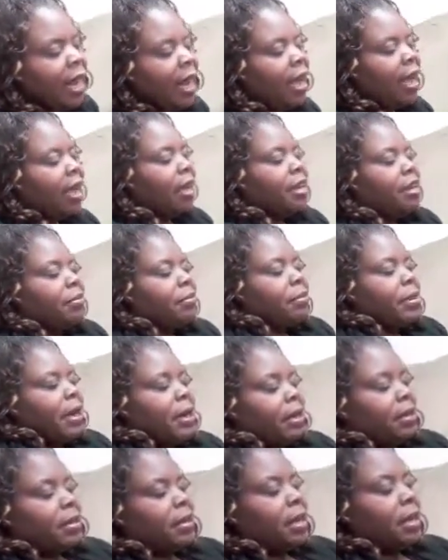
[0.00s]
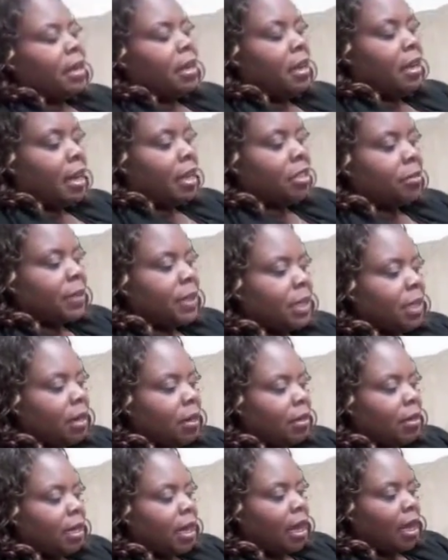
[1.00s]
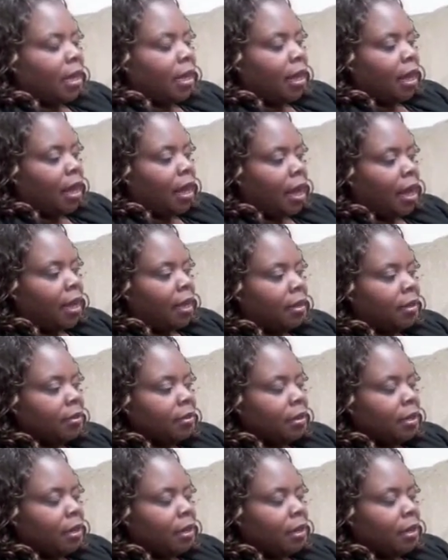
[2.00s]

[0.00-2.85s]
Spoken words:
And as a result of that, I